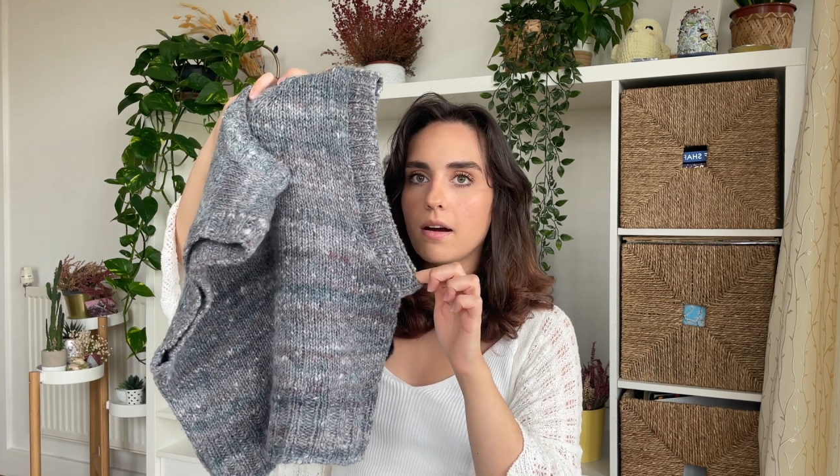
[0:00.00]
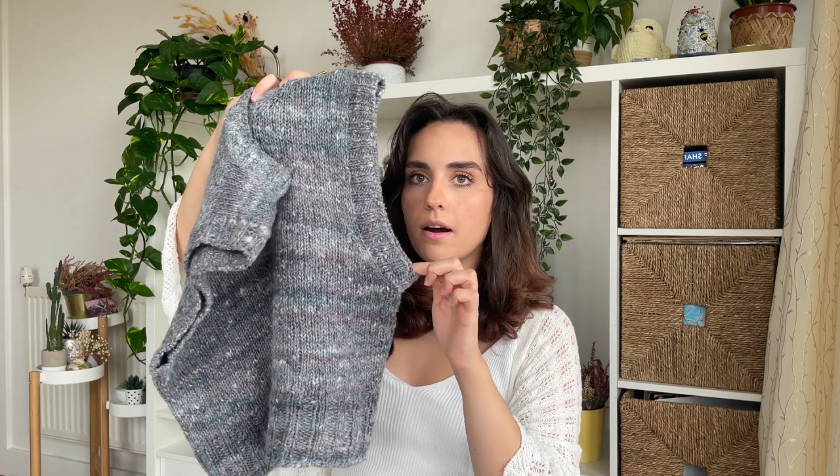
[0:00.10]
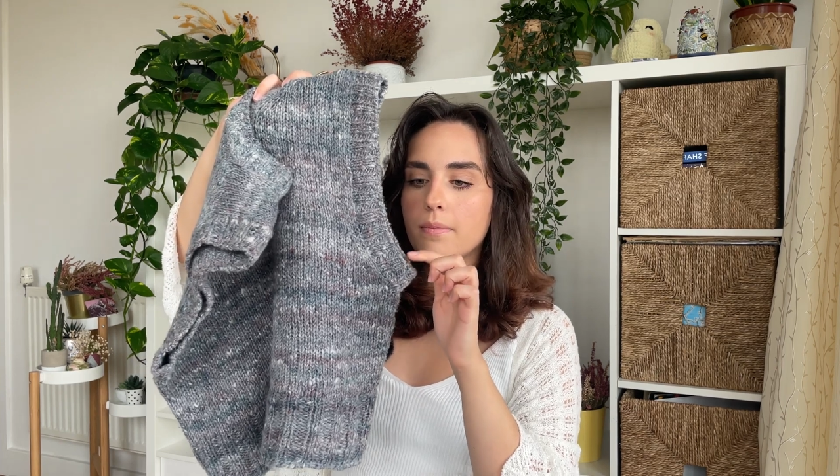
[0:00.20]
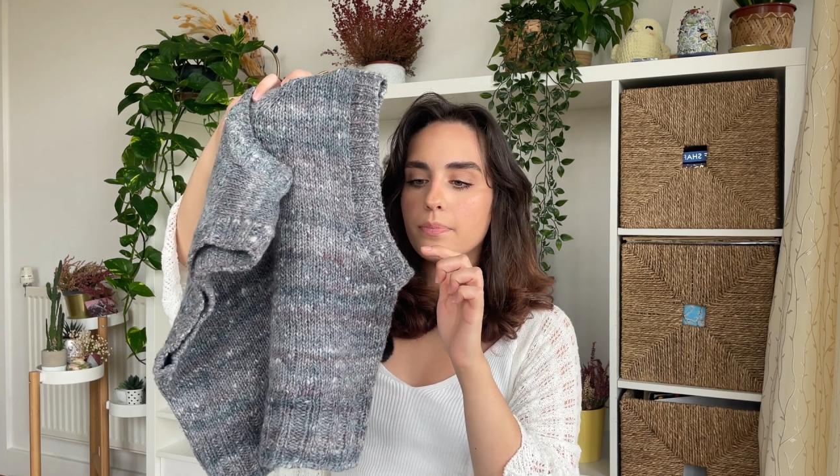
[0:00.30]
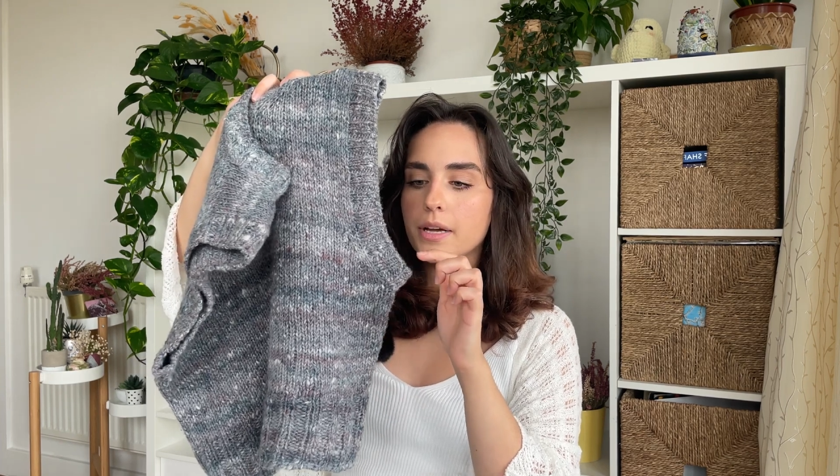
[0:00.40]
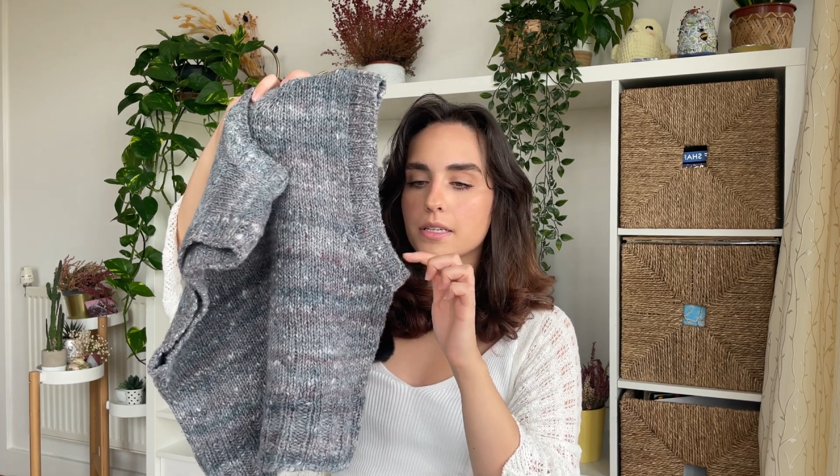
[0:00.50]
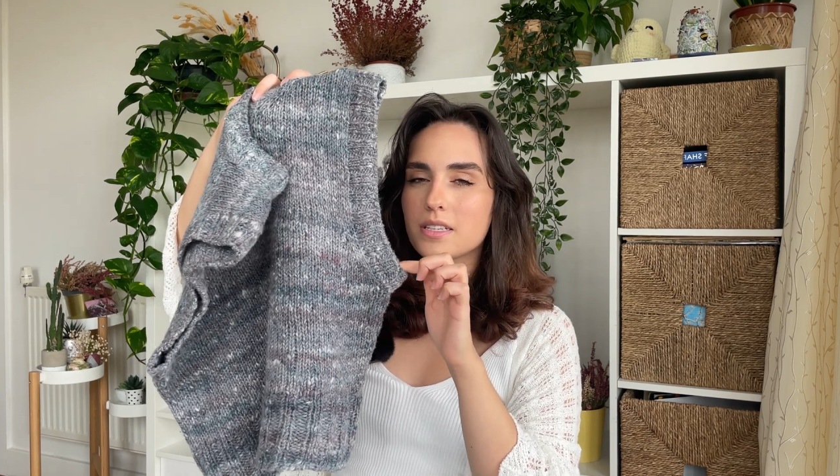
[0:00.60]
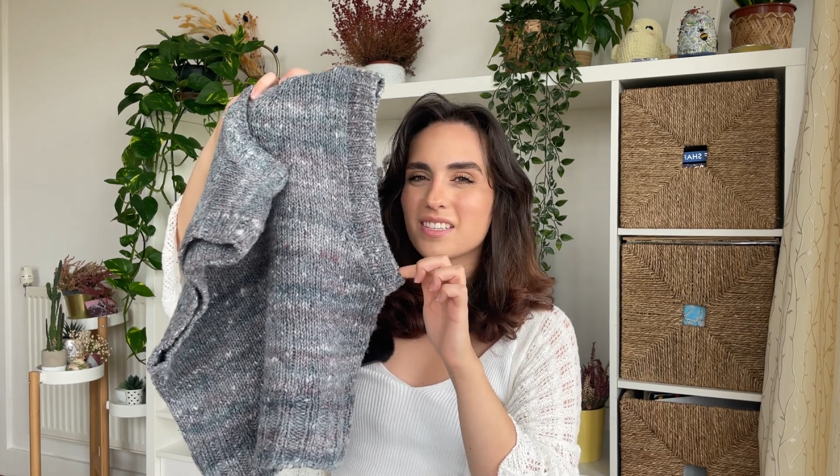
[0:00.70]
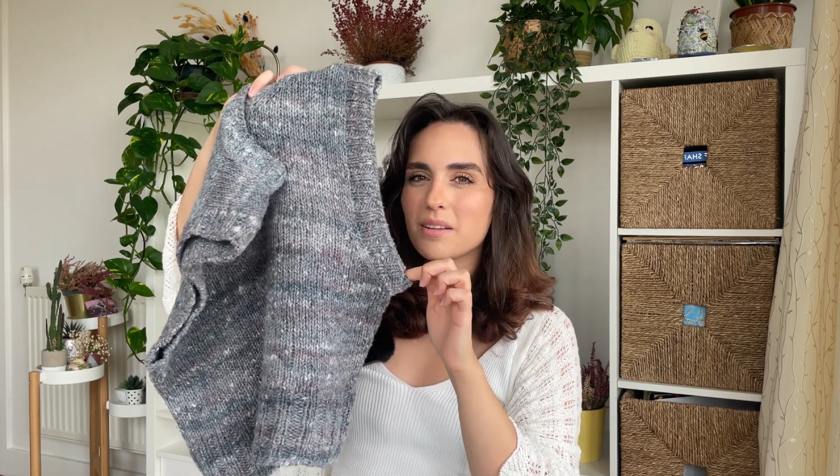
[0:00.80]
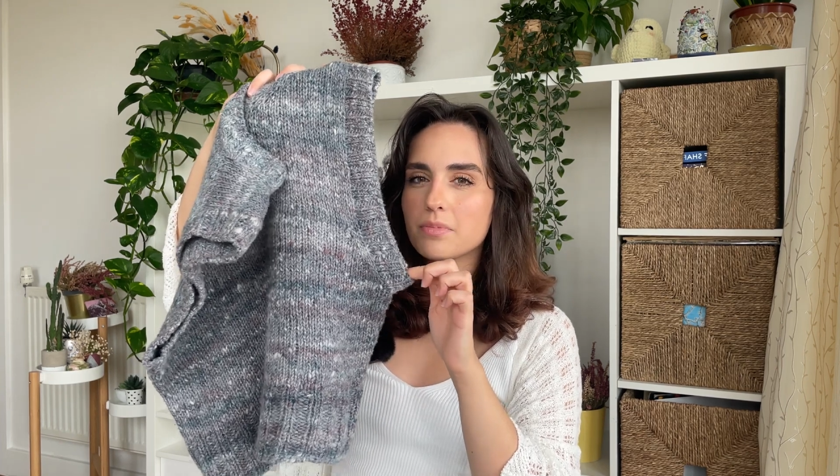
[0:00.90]
armpit
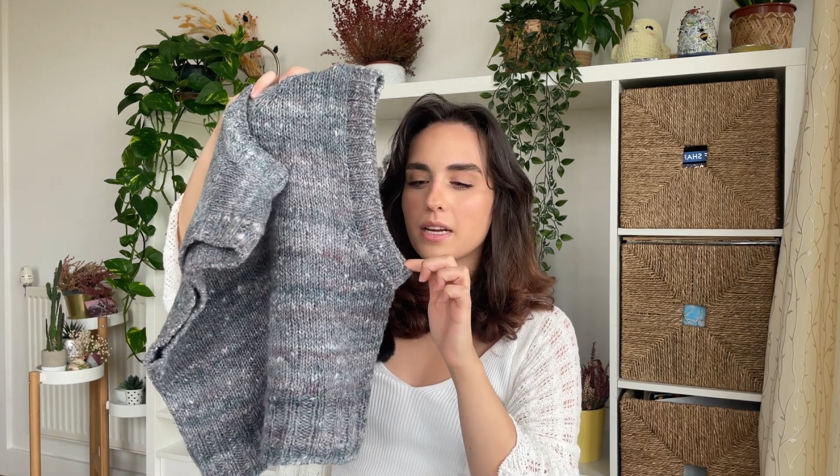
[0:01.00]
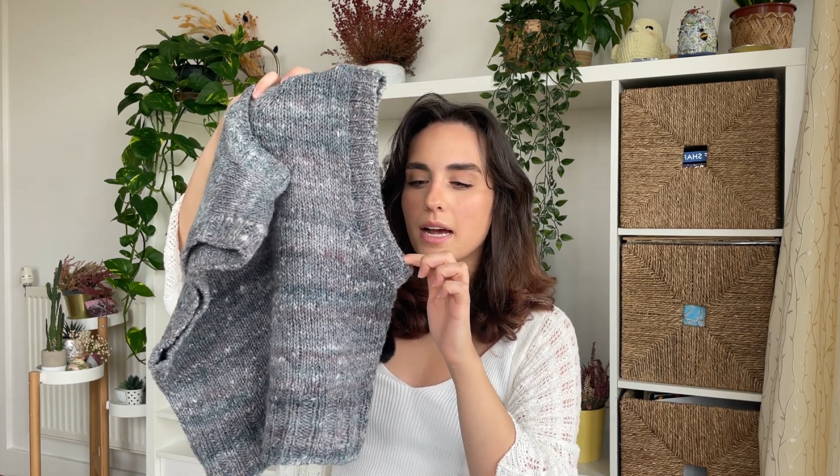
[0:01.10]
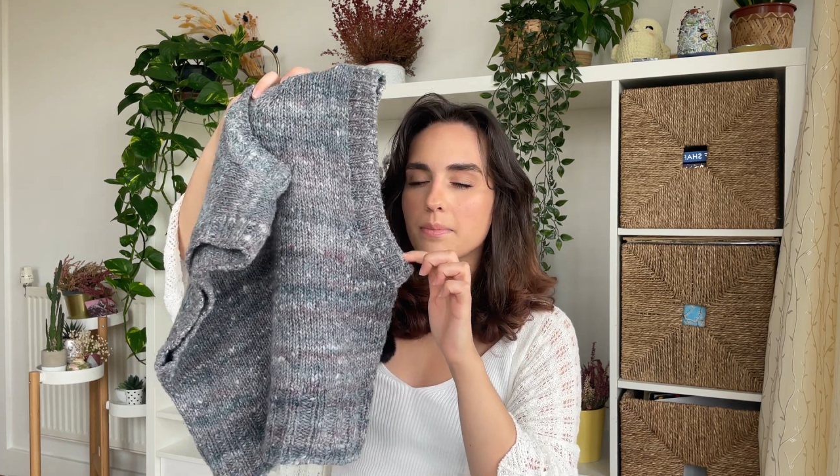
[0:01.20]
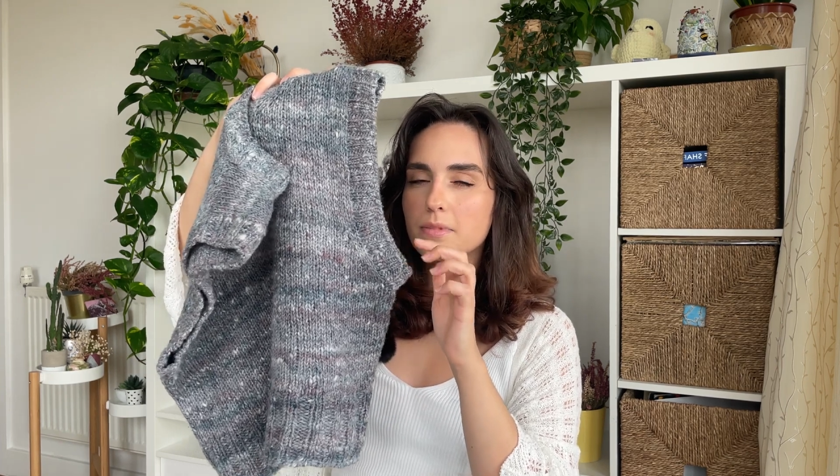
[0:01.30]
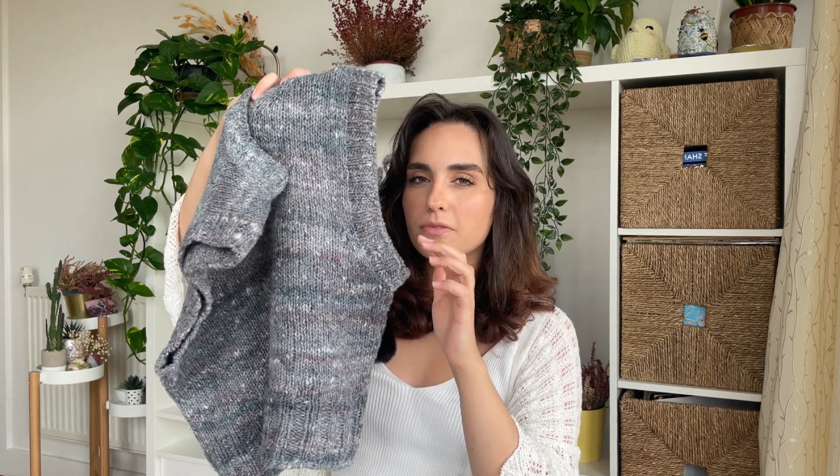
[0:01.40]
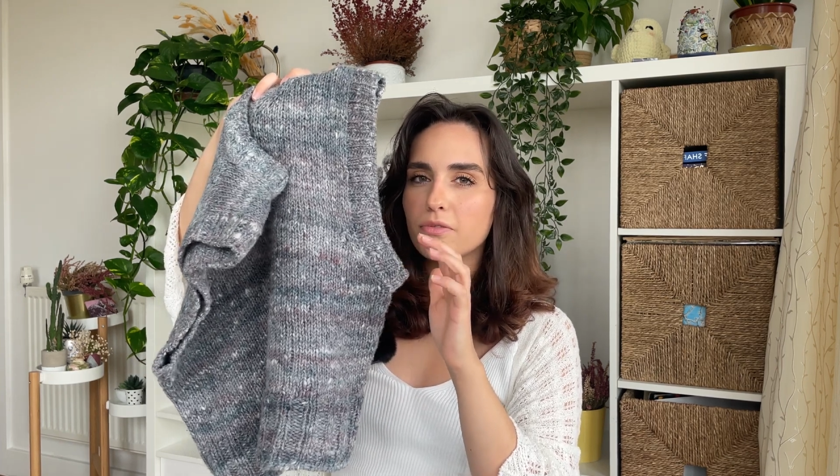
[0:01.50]
sometimes